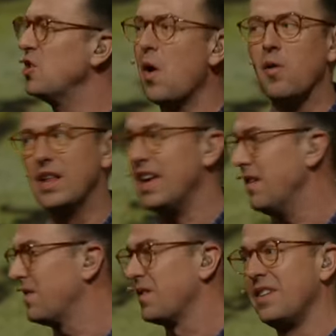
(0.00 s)
you won't leave.
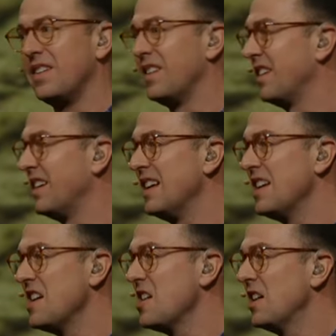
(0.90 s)

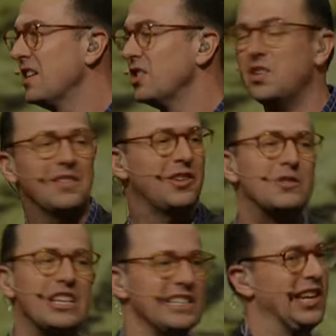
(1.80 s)
Don't, don't
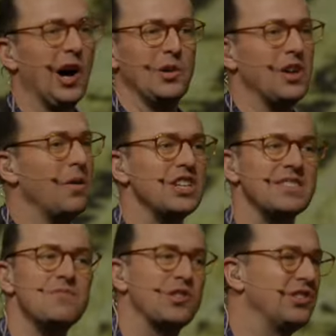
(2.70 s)
just go. Don't
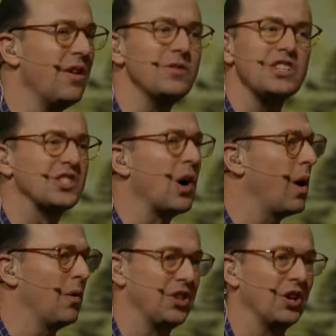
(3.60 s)
just, don't just go
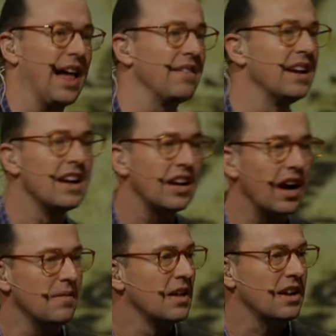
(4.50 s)
on with your life.
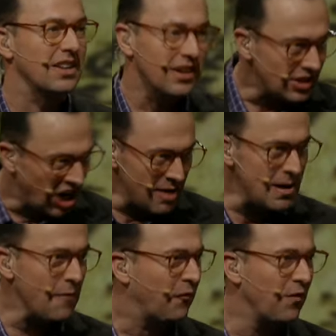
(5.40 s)
Come
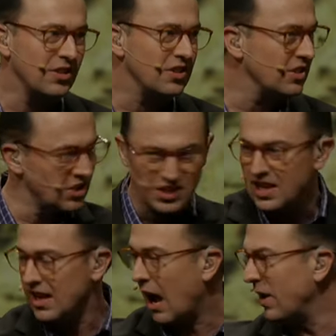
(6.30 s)
up. Just,
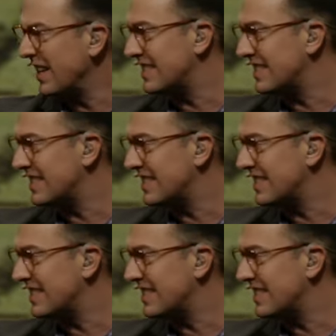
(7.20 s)
I want you